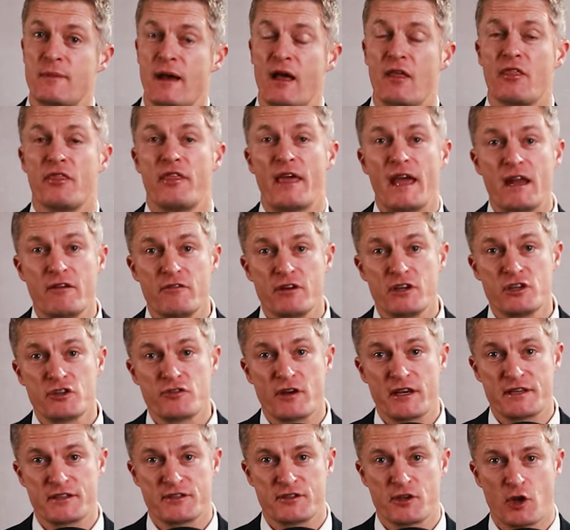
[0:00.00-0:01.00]
about their
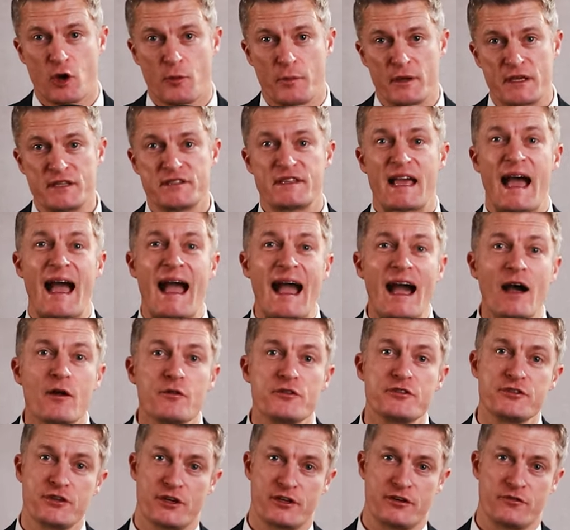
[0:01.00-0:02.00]
interests and hobbies
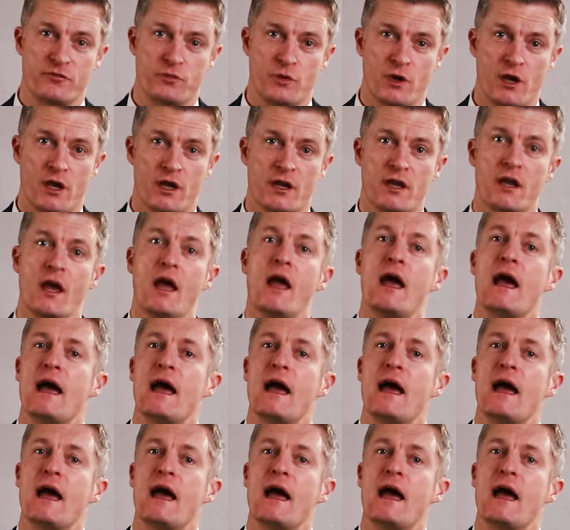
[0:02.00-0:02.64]
outside of work